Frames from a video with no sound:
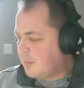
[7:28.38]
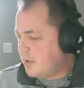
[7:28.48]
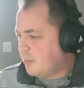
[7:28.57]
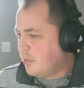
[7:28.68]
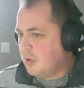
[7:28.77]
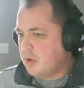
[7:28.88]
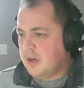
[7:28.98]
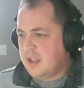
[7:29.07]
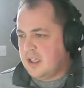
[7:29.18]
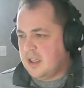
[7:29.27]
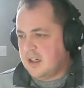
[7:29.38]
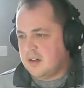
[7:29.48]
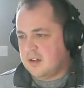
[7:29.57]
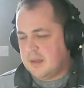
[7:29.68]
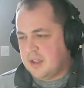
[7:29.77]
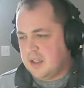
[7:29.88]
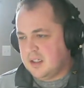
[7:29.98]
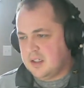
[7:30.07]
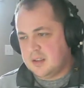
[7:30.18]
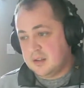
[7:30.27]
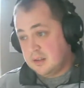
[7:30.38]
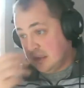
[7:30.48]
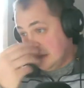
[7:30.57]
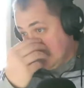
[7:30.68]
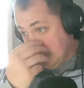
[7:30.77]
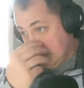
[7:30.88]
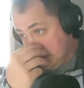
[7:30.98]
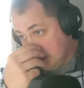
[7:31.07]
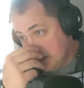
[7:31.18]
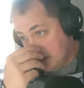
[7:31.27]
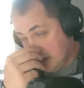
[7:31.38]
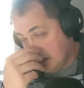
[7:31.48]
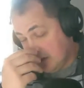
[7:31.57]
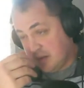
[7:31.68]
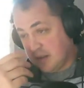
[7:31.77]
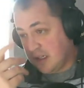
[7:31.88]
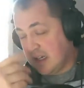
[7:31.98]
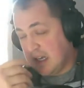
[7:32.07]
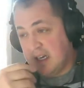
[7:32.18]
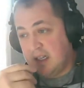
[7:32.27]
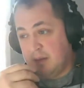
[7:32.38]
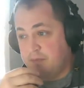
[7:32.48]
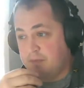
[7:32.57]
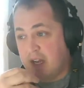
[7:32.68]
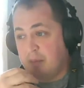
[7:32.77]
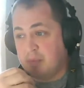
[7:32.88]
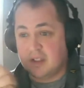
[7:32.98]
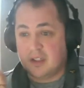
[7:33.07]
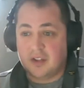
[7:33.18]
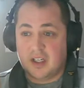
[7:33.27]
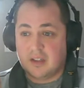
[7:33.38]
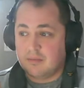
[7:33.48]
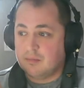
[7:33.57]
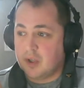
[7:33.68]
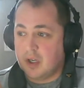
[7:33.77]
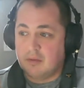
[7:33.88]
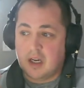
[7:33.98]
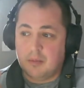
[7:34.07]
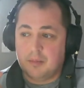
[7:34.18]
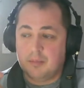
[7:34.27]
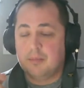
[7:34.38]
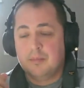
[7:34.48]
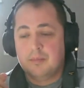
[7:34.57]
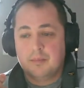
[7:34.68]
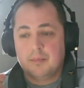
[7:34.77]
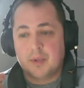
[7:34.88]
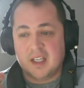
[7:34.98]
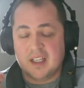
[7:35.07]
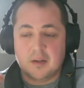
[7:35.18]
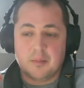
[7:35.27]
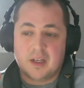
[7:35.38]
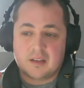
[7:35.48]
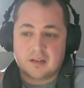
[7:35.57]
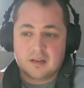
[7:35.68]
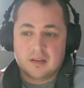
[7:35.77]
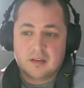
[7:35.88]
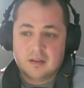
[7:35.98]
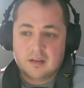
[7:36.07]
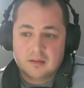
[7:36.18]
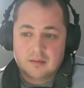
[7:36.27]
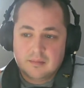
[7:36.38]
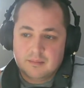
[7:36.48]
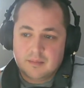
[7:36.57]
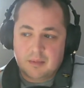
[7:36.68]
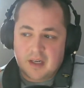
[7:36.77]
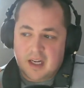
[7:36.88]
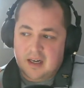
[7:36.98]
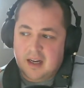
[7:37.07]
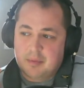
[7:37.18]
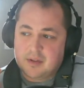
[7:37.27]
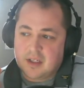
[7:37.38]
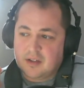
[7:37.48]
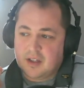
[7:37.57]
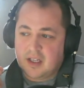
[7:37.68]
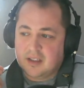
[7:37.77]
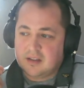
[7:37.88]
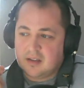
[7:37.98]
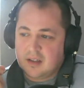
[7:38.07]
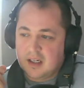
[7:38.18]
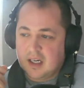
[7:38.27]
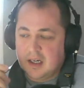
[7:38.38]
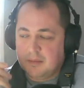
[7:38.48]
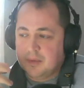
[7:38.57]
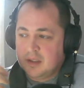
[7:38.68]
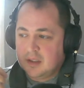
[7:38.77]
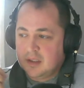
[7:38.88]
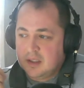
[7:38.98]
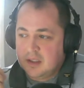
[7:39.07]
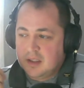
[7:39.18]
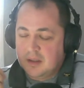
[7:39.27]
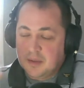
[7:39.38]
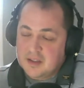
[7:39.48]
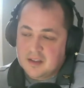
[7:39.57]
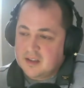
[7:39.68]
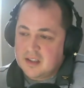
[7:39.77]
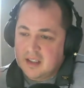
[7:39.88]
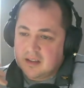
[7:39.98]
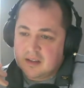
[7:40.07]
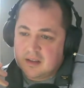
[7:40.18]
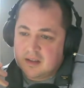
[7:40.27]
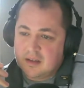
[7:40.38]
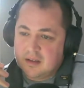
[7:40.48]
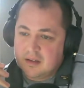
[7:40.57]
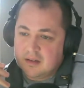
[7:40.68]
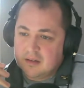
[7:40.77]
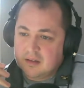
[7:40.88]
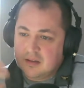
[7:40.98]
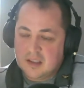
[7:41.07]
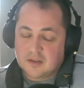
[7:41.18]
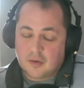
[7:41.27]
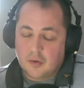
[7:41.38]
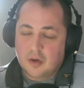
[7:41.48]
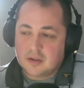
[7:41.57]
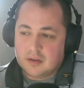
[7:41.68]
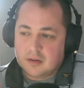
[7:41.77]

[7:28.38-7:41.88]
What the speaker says: the board here, I mean, it's like 95% chance John Rahm will be in the mix, maybe 99% chance. I mean, this is his course.